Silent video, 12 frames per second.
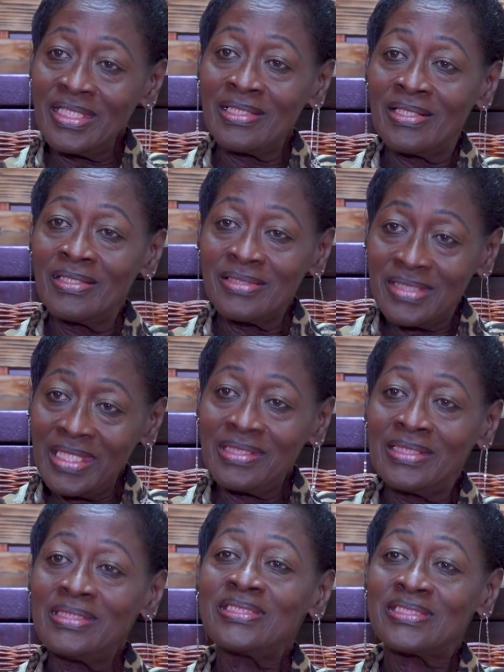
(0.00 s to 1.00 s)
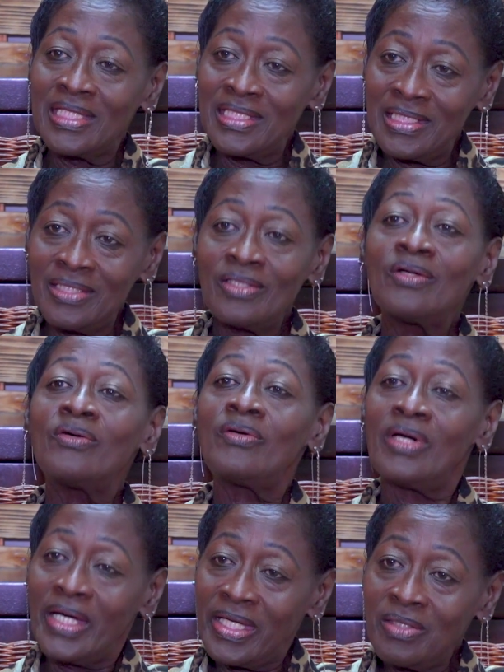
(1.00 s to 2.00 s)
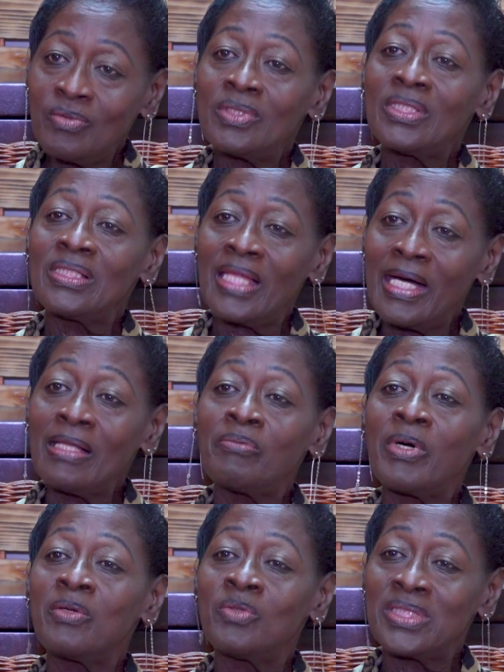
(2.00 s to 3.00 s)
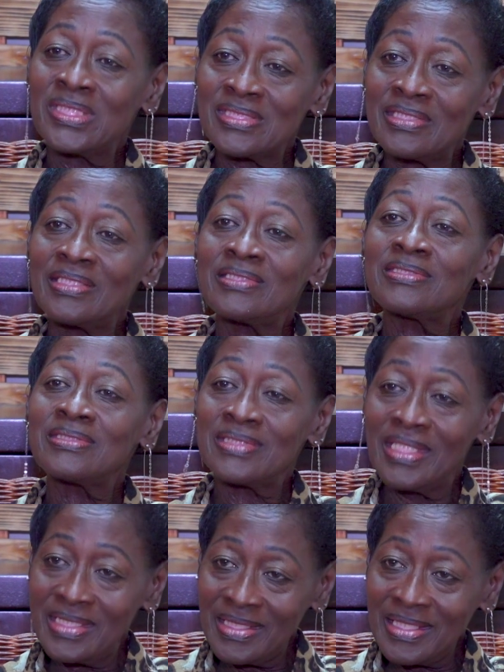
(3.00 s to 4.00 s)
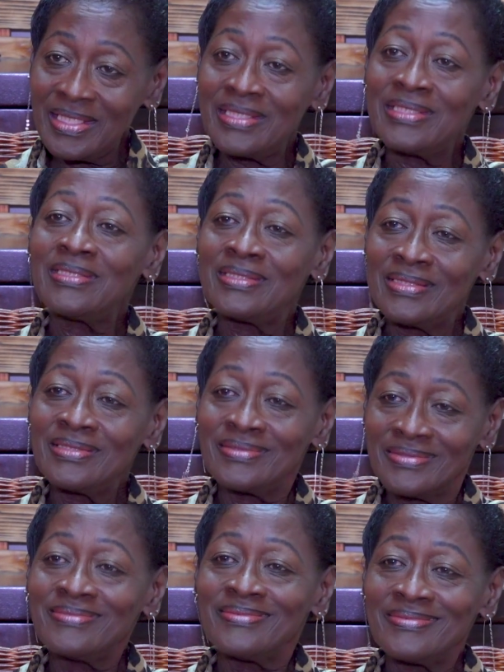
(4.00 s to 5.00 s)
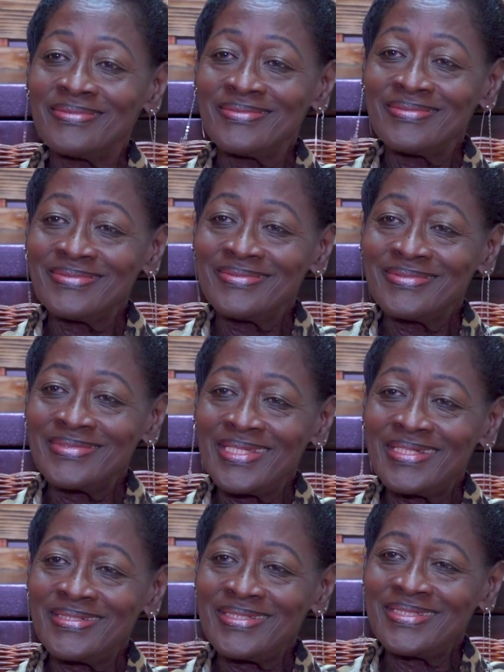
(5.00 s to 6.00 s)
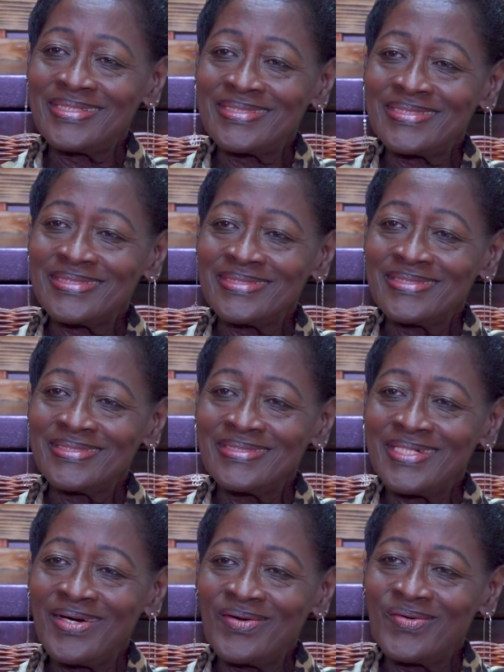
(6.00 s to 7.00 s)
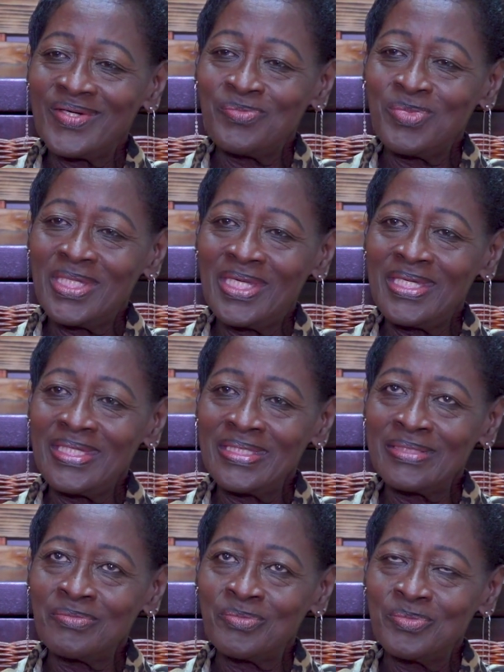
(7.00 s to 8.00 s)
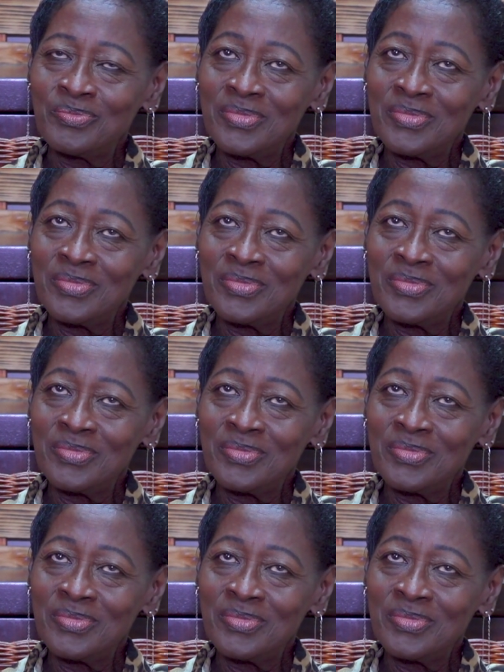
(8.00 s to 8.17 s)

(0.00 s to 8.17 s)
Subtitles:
there. Then I decided I will help, I would assist. And that is how I became